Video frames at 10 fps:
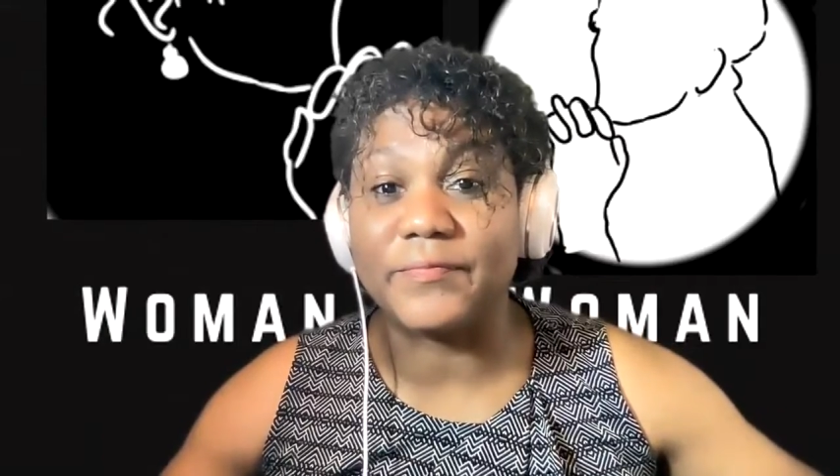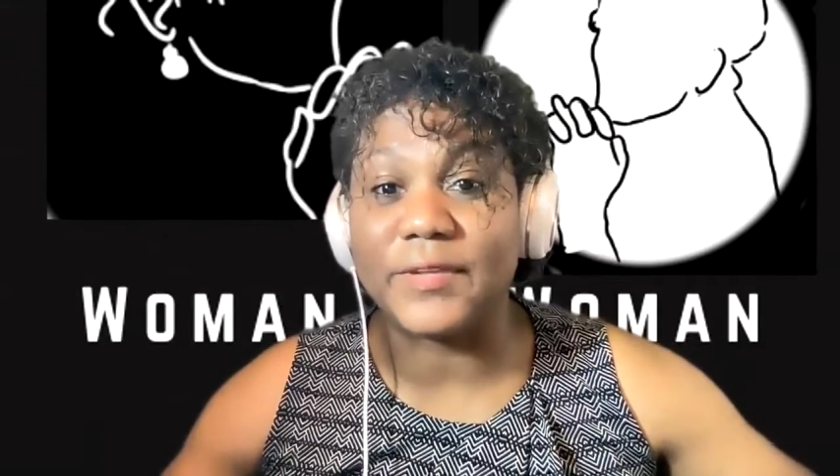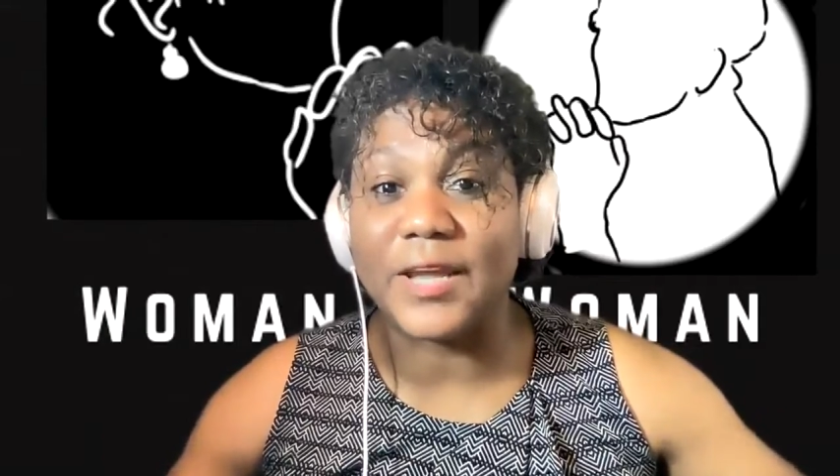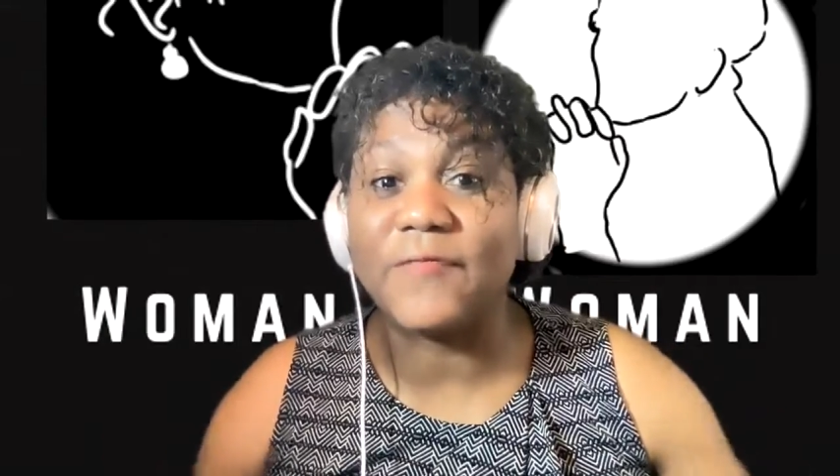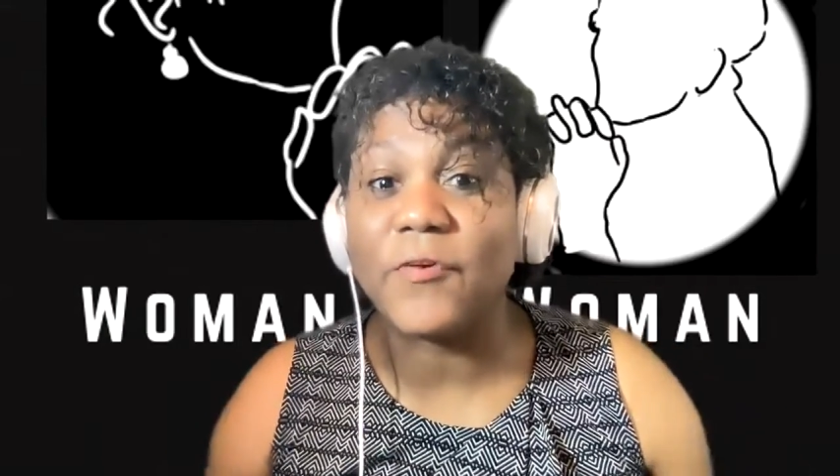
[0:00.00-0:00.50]

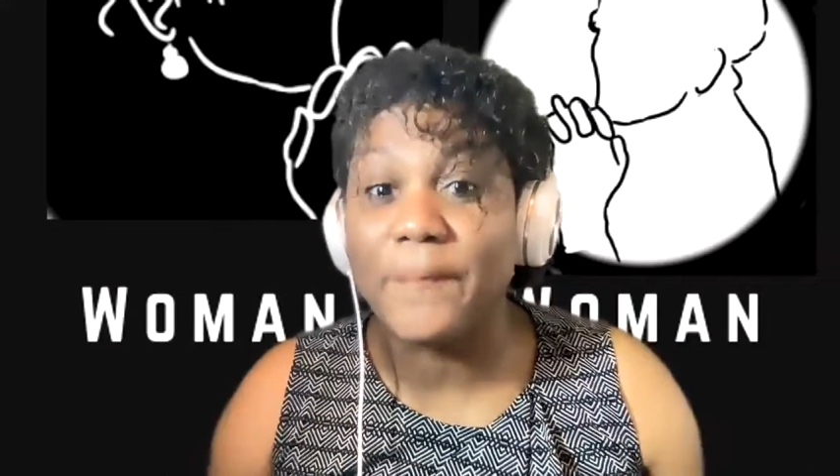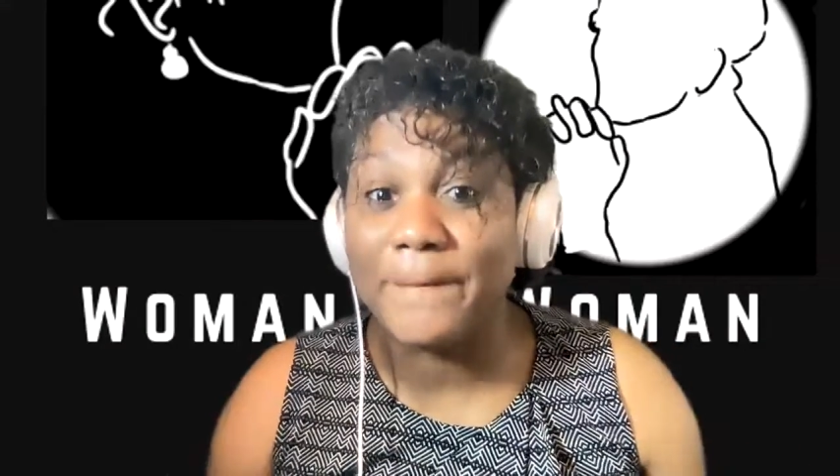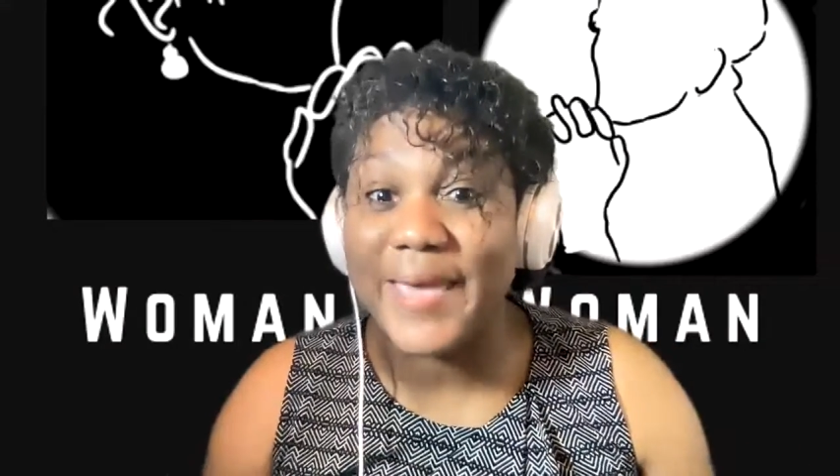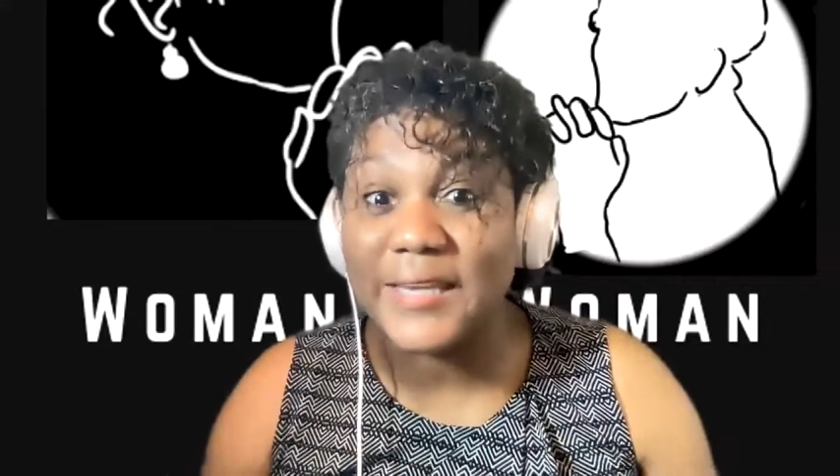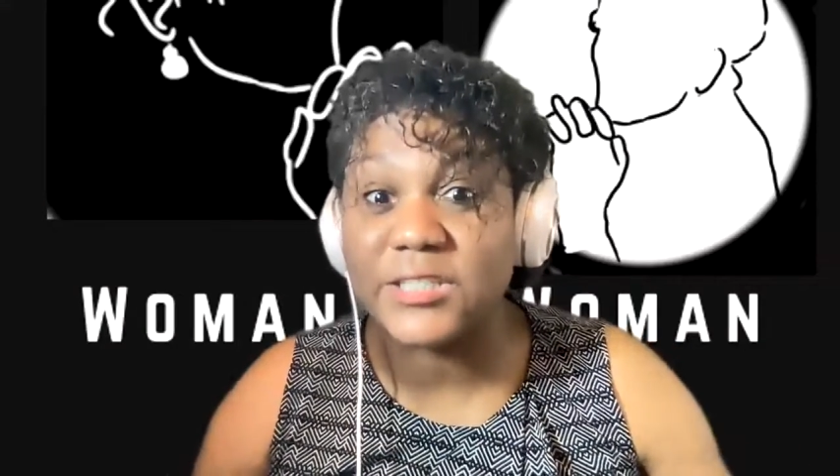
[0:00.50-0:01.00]
the
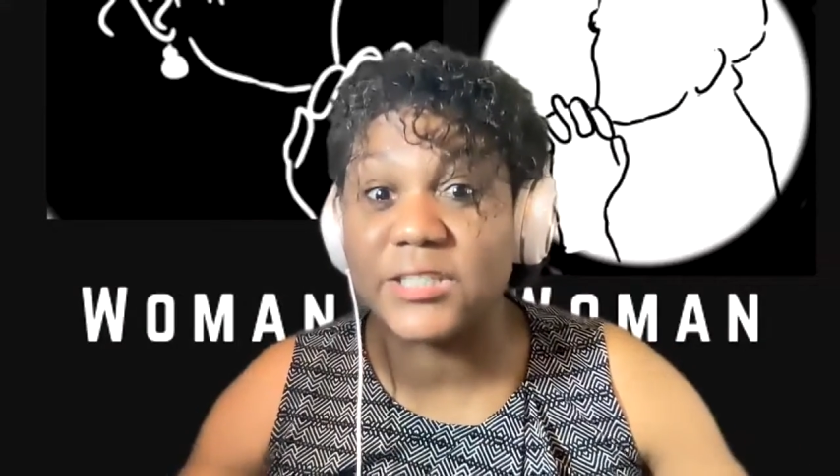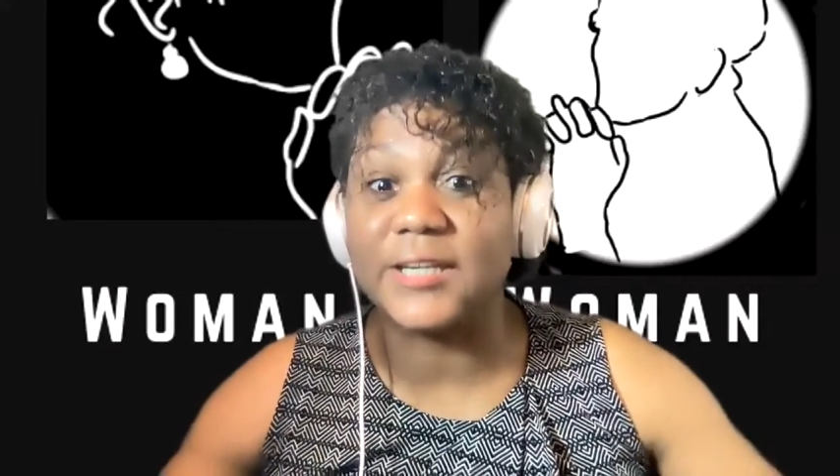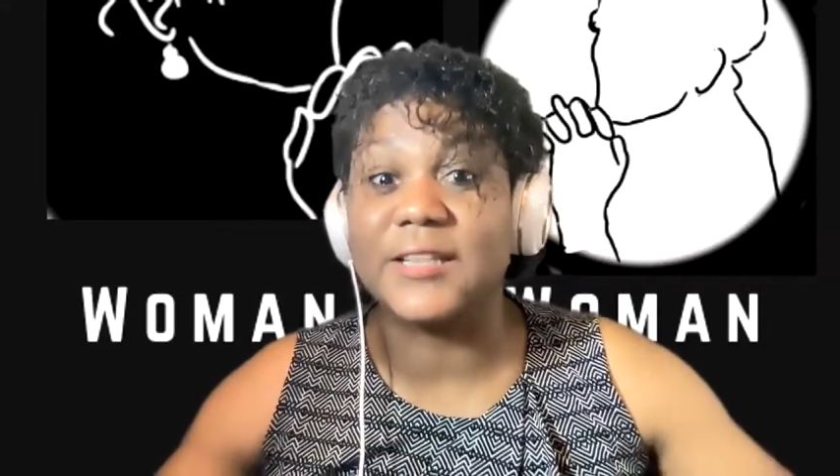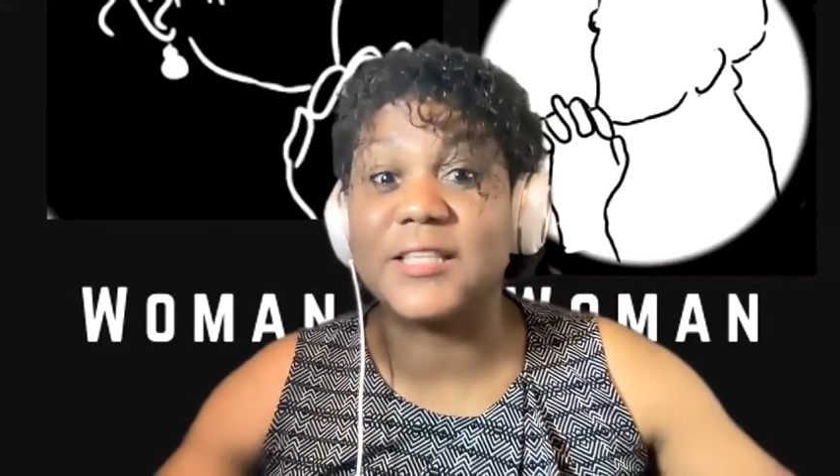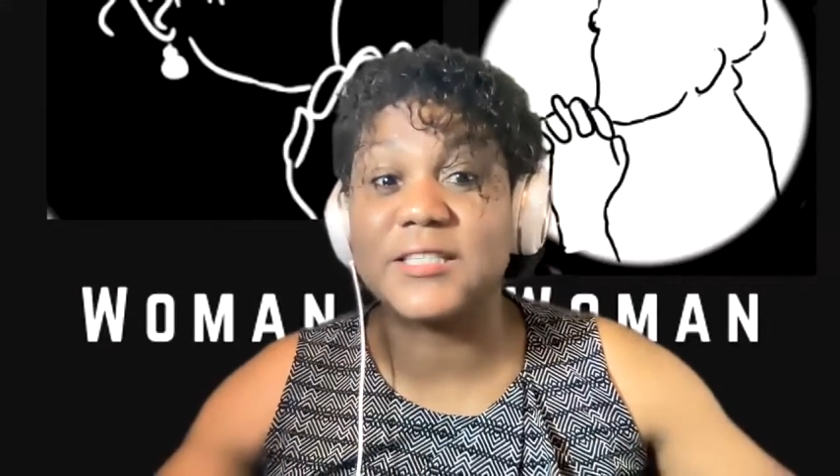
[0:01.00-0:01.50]

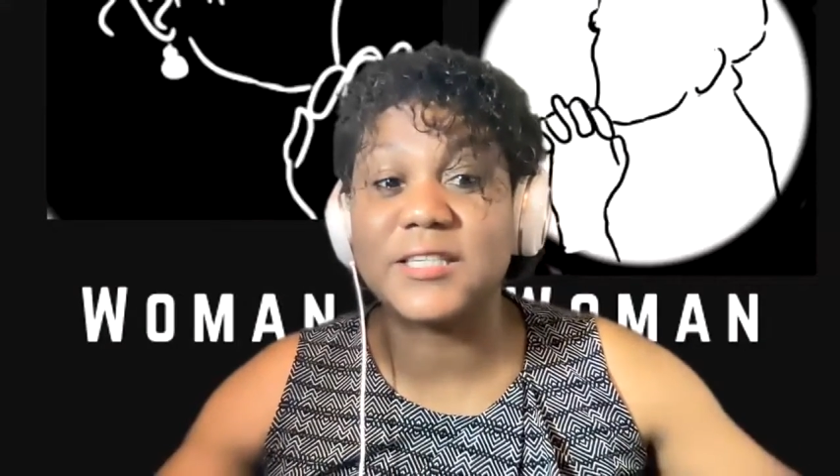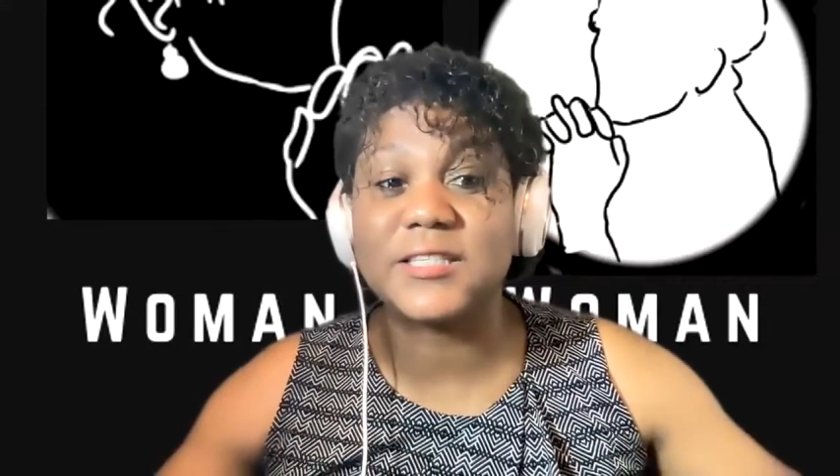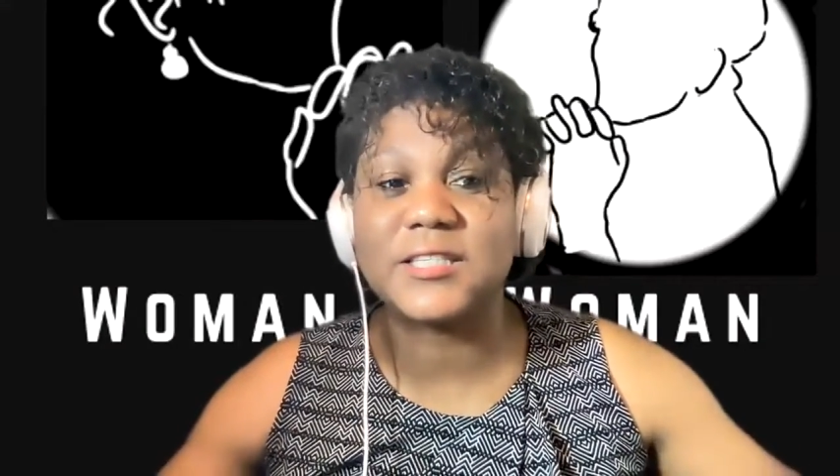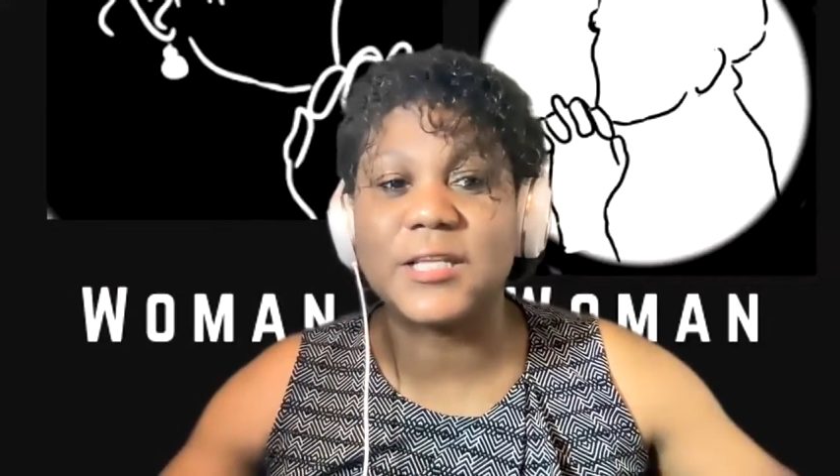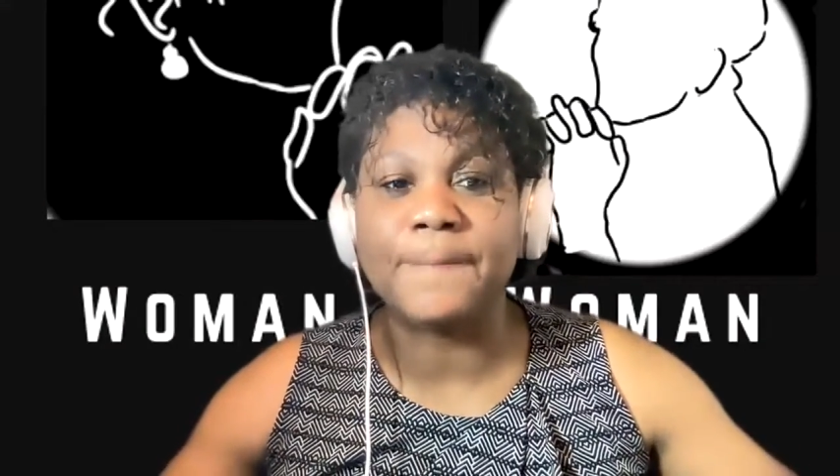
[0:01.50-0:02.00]
information, this
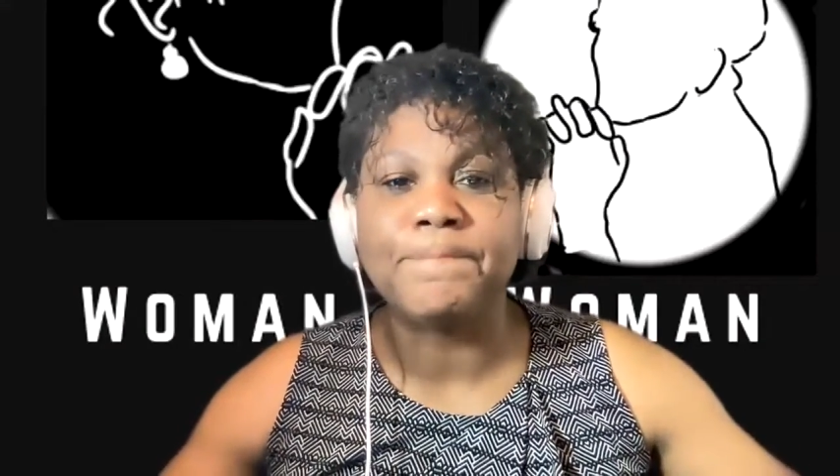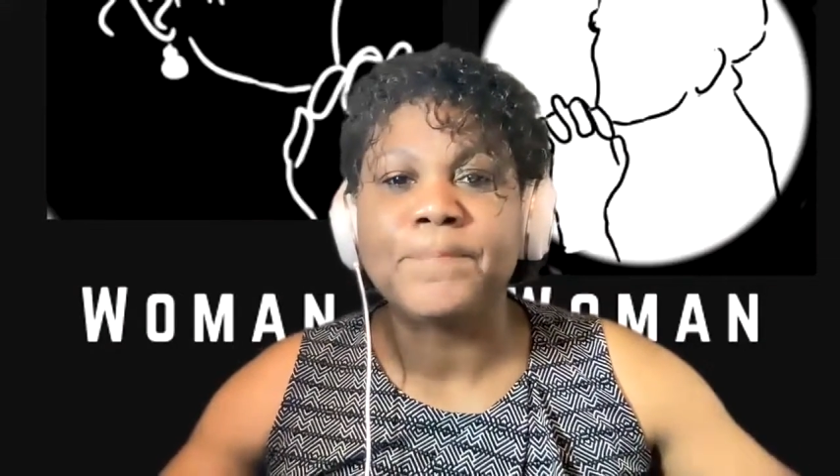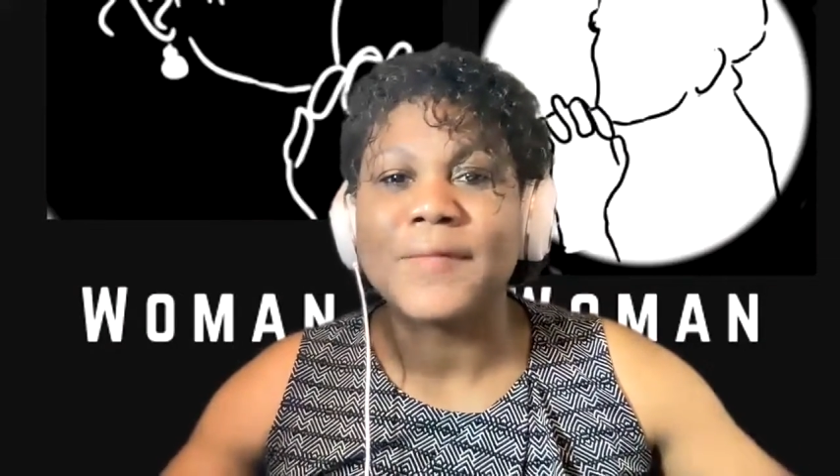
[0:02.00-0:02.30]
is the